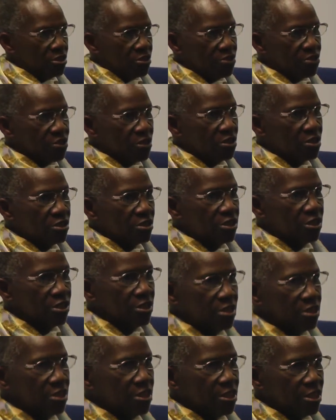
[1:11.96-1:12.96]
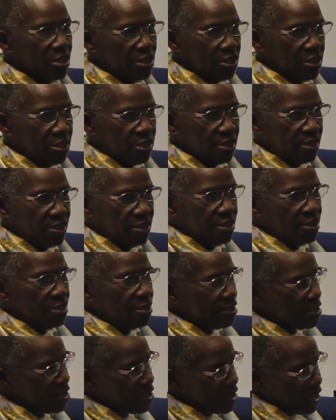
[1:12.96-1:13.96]
started in
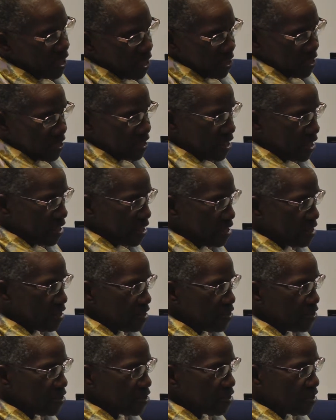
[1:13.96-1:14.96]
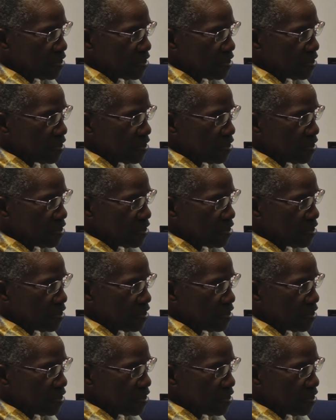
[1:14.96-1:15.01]
1998,